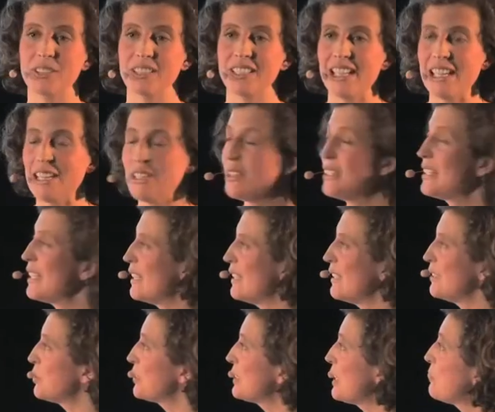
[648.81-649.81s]
This is
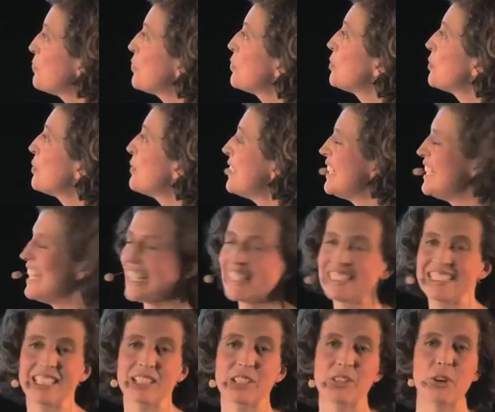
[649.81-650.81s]
Elliot. In this
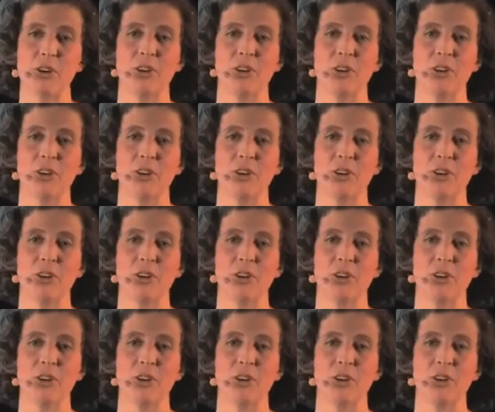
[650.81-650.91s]
photo,